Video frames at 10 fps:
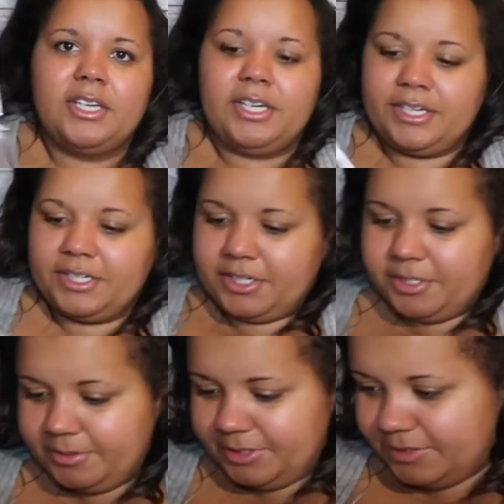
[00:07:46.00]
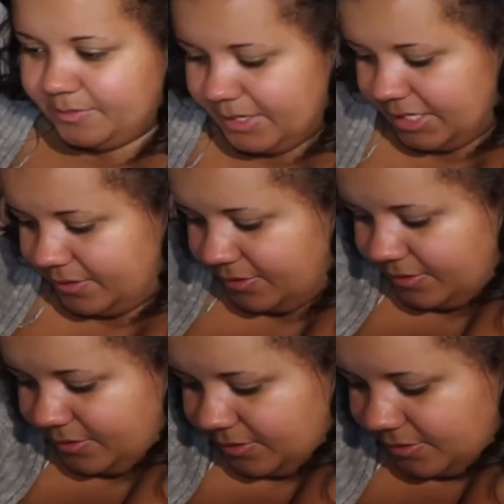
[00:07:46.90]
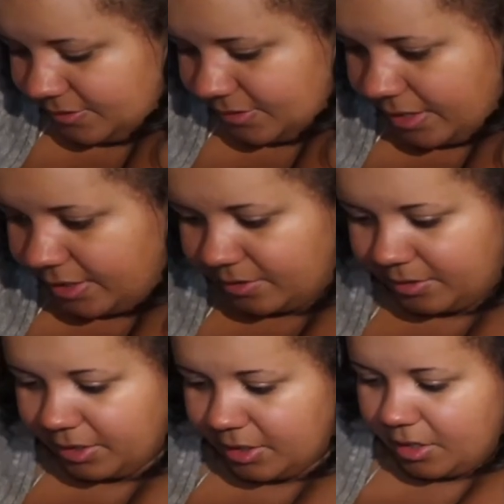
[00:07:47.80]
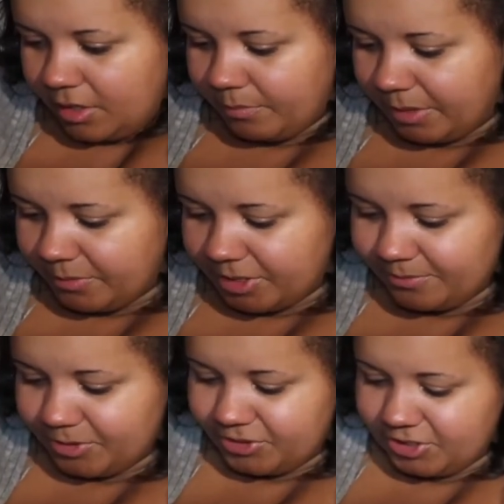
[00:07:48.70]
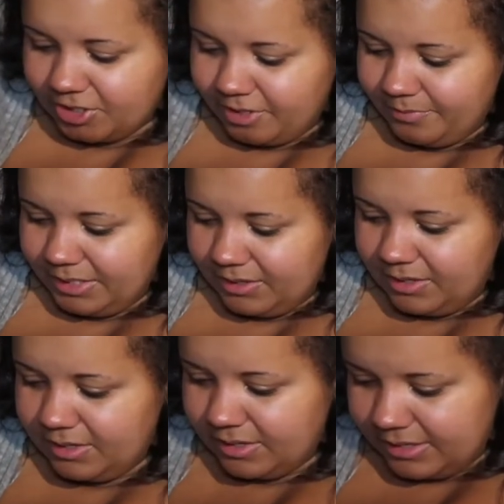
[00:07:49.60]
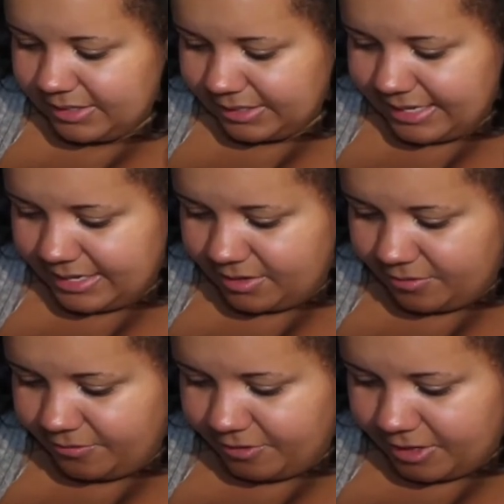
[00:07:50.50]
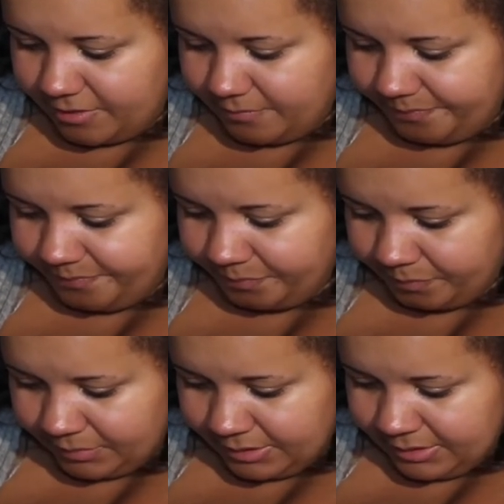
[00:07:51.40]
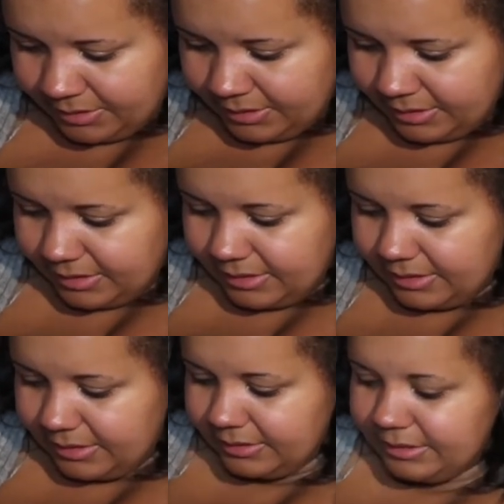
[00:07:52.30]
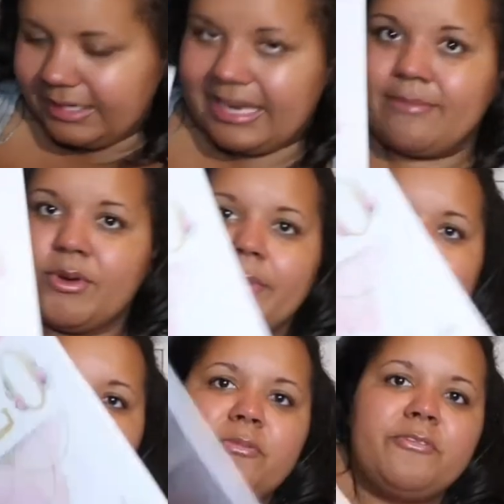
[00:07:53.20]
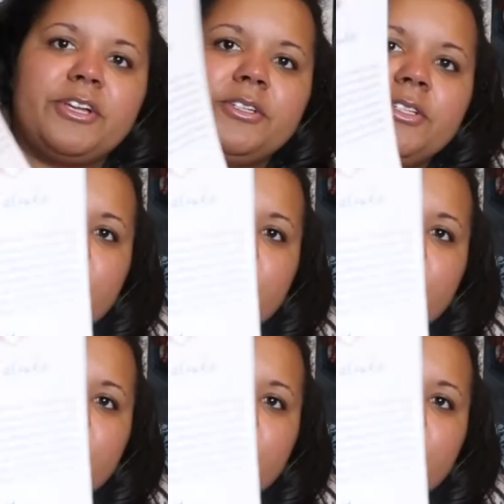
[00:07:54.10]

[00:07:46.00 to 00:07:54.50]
I can't cope with this mess. So my mom also got me, again from uh, Emma Mumford.